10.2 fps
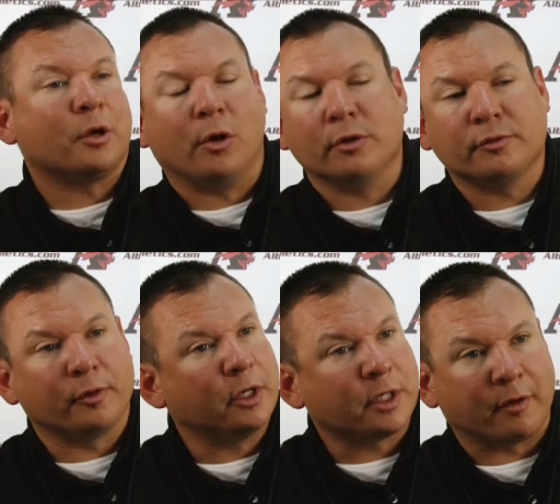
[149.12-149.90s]
are the goals
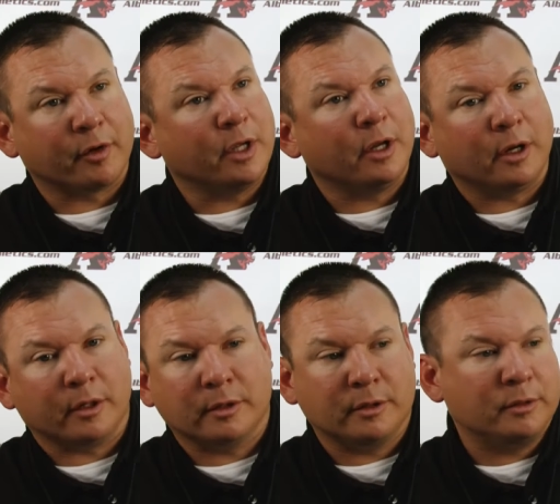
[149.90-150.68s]
for us every
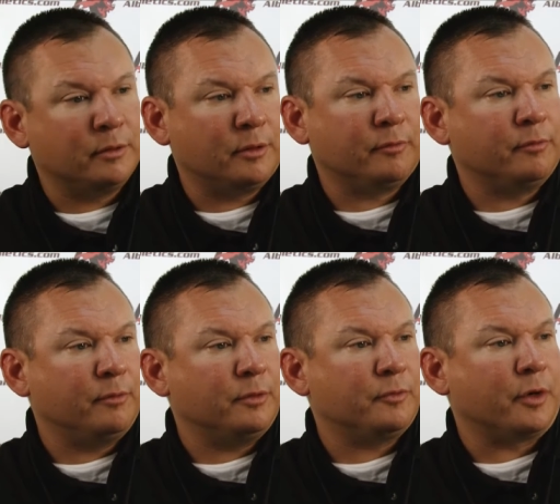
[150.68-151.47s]
year, and
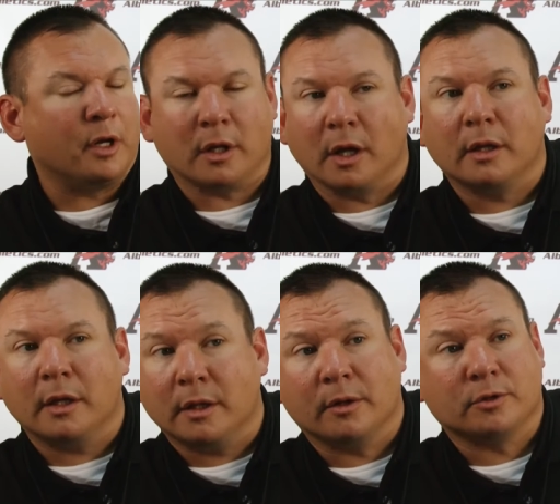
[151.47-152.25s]
it's very
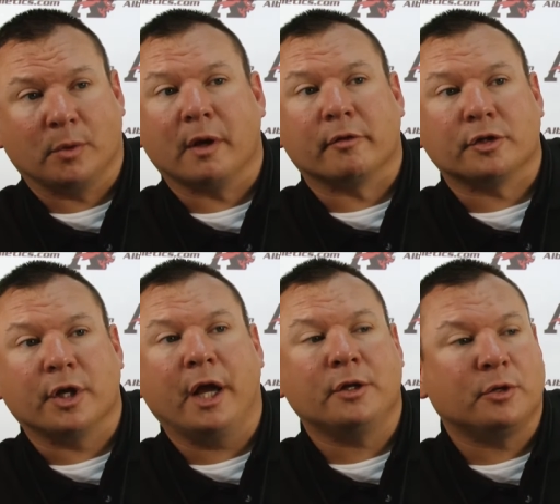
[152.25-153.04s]
unlikely that those will ever
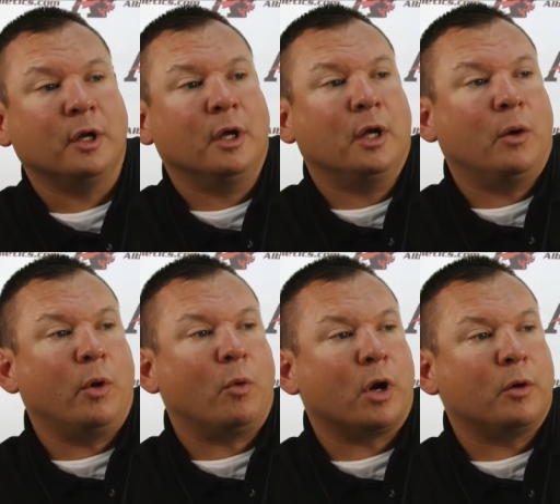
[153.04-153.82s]
change.
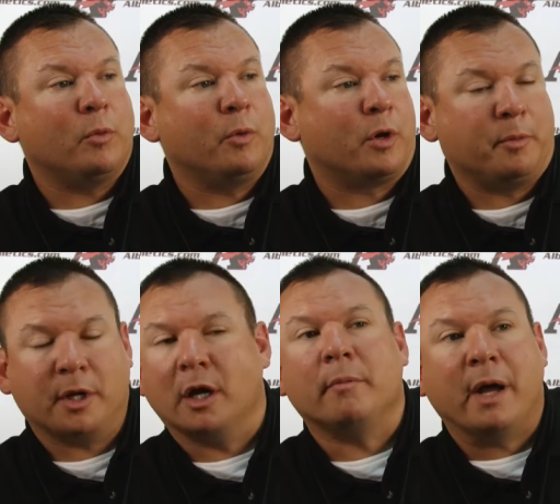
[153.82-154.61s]
We want to
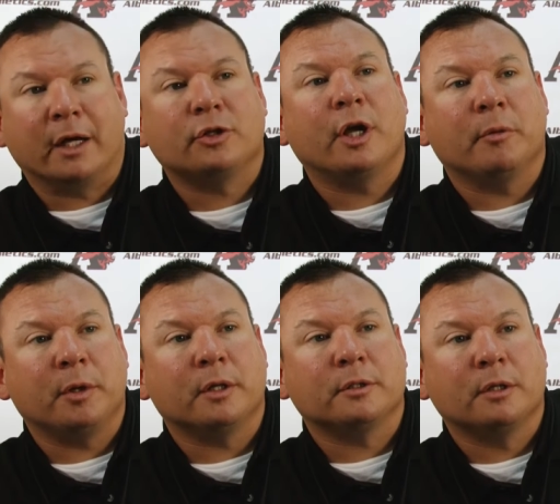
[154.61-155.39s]
become MAC
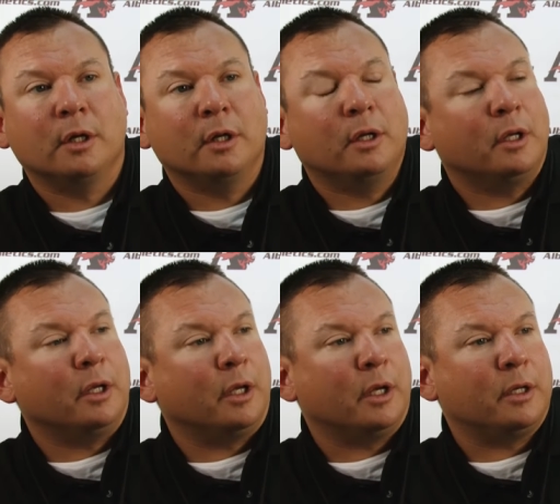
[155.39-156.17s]
champions,
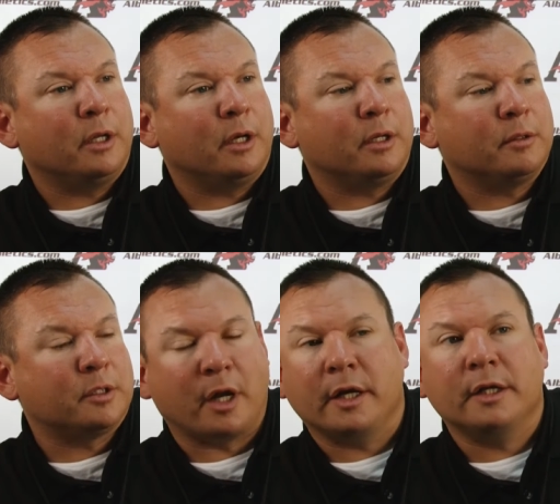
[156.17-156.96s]
and
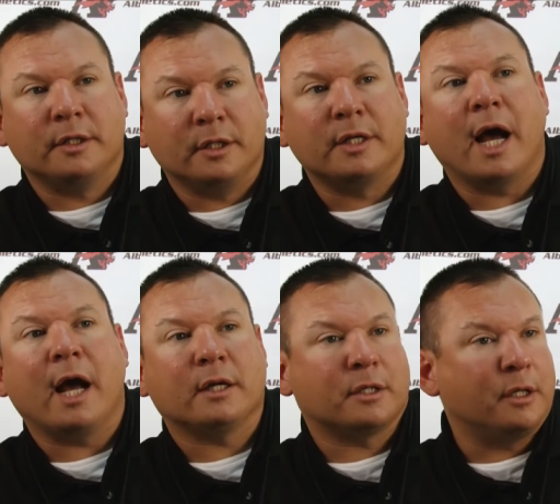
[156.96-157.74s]
it's not an easy
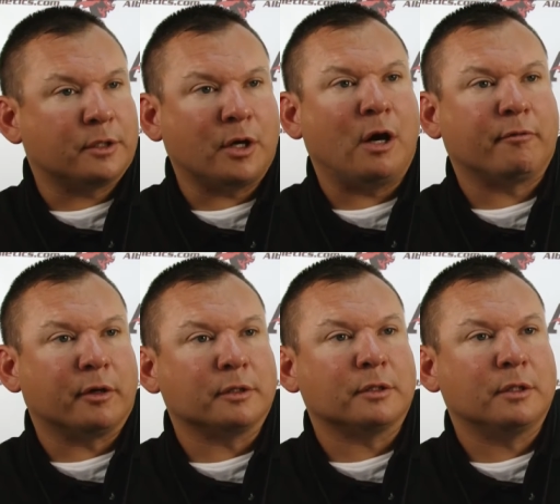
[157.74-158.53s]
task in this
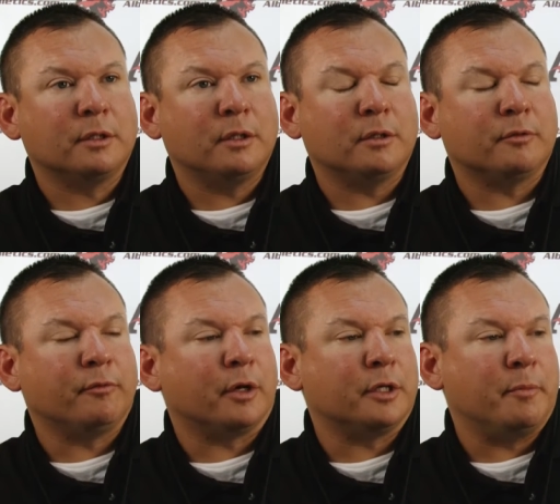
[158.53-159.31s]
conference. It's a
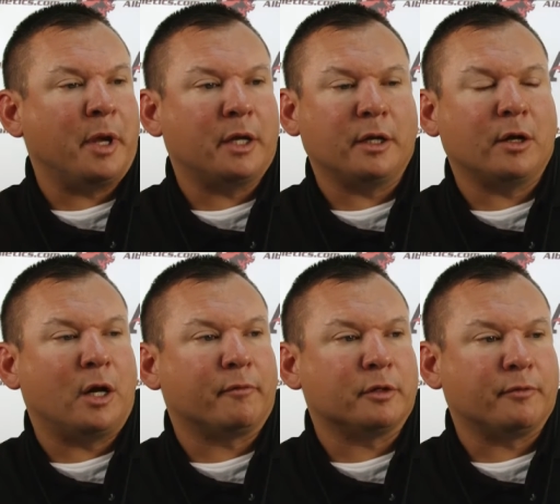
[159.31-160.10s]
very demanding
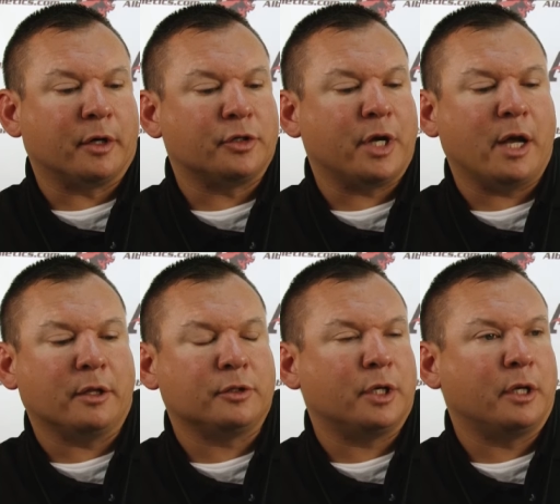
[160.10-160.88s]
conference, very
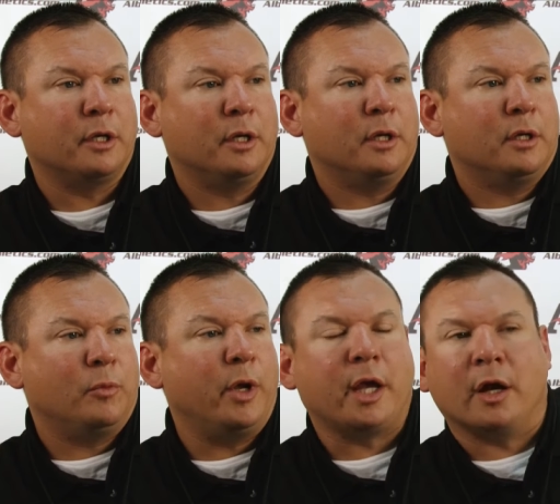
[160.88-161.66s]
challenging.
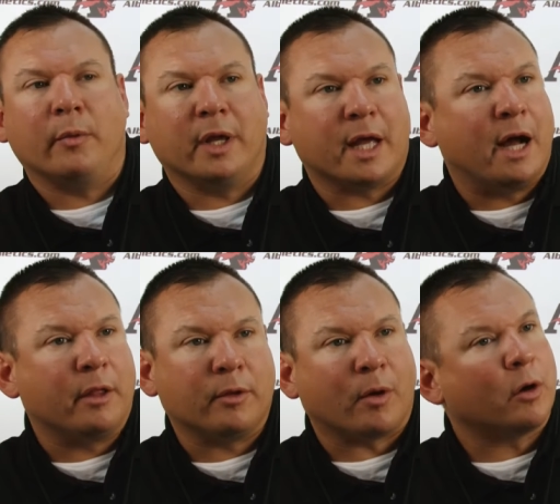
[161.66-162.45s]
Week in and week
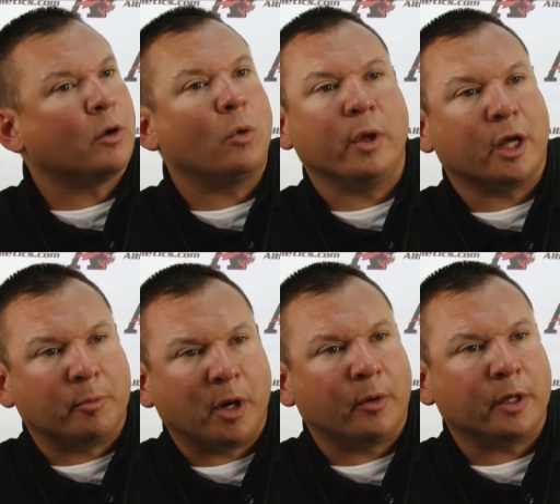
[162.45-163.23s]
out, there are no weak
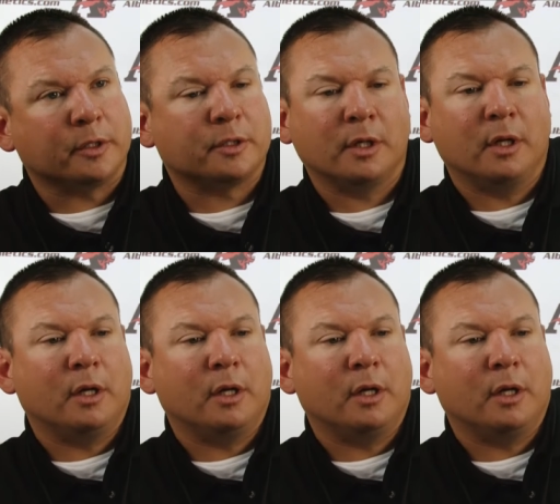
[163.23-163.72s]
opponents.